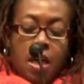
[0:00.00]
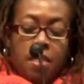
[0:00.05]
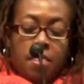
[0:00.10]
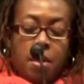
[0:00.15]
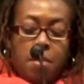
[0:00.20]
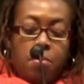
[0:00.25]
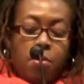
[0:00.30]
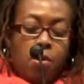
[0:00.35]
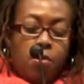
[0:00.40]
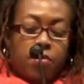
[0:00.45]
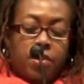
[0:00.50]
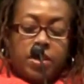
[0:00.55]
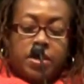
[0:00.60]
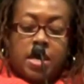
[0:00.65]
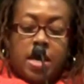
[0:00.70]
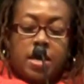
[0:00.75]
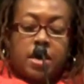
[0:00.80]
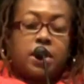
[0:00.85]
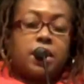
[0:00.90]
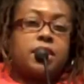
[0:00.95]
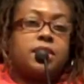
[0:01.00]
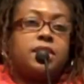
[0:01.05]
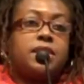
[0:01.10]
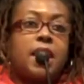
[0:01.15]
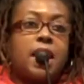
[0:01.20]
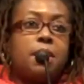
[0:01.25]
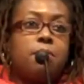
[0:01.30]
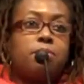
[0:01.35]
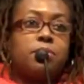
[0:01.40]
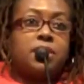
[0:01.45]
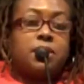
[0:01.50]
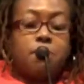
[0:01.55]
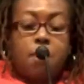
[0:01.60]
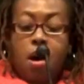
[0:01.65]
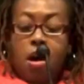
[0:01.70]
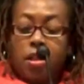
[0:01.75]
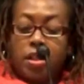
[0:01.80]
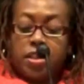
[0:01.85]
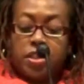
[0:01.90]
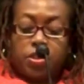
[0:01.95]
They both attended the same
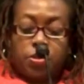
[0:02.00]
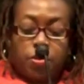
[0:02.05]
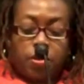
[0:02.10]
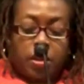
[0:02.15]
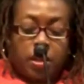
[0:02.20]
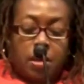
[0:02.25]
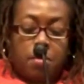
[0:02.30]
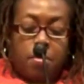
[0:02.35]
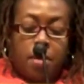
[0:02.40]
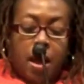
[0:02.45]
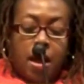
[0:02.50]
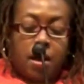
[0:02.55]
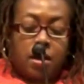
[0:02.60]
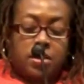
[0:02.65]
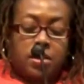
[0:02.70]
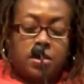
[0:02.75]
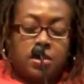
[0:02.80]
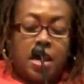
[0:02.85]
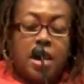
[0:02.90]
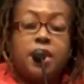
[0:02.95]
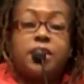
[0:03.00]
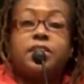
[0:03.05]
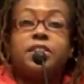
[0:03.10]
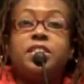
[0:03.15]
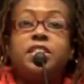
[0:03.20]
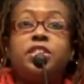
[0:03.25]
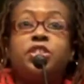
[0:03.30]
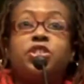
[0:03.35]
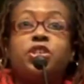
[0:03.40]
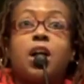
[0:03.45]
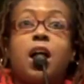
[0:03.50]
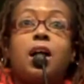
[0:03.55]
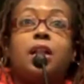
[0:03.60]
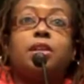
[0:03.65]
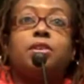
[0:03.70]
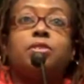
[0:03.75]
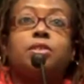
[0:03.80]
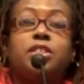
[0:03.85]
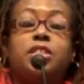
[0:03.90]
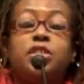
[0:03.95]
small, historically black state
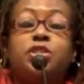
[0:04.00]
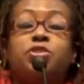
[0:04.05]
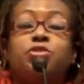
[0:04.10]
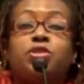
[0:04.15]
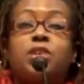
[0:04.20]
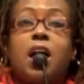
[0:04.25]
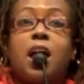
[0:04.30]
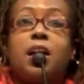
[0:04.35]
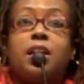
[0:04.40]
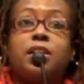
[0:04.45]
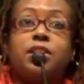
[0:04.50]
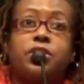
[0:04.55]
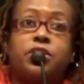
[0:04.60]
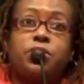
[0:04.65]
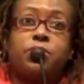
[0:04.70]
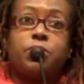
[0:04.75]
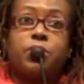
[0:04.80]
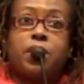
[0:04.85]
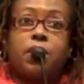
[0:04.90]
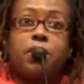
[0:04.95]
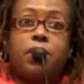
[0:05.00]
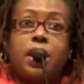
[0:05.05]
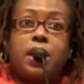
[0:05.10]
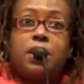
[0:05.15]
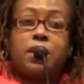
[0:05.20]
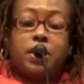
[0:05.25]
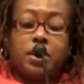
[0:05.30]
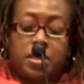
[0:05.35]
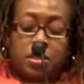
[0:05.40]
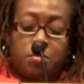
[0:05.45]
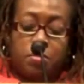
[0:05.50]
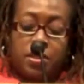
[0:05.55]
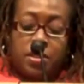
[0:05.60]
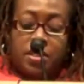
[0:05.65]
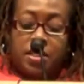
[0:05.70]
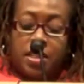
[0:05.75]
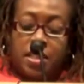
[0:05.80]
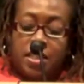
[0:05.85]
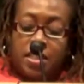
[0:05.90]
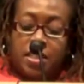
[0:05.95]
teachers college in North Carolina, Elizabeth
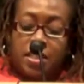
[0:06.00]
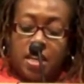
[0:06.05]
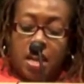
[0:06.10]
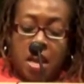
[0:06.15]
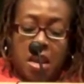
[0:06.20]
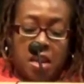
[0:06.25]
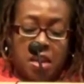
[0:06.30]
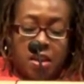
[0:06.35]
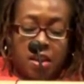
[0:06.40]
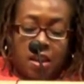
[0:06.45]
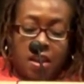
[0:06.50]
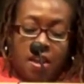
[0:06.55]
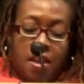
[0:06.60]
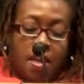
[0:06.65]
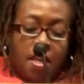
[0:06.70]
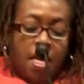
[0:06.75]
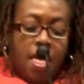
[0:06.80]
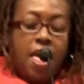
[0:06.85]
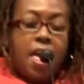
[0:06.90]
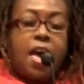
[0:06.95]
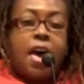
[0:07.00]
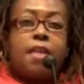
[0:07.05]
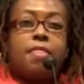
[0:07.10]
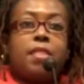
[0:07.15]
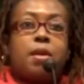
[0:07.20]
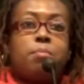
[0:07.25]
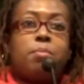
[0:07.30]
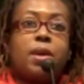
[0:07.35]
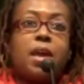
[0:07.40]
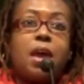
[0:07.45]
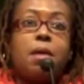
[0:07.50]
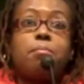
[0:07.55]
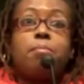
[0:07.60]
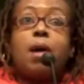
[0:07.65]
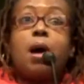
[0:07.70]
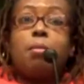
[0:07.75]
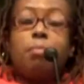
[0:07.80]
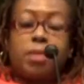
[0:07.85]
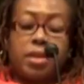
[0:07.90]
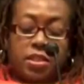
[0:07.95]
City State, and they became
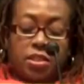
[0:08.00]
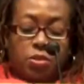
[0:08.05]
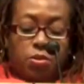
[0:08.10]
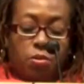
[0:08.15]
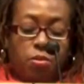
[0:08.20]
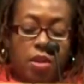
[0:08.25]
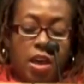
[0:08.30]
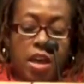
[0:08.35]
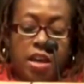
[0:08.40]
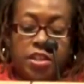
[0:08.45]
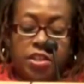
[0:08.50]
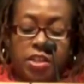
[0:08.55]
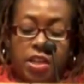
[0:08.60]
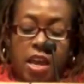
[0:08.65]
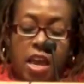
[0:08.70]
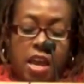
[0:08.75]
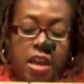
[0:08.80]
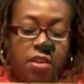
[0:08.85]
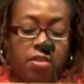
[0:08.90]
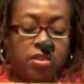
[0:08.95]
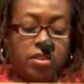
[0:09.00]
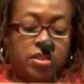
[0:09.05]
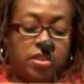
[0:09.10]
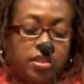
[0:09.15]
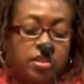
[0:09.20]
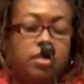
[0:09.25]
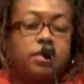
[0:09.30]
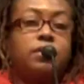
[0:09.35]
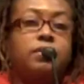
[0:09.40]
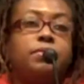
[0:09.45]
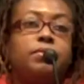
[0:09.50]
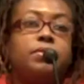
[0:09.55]
public school educators.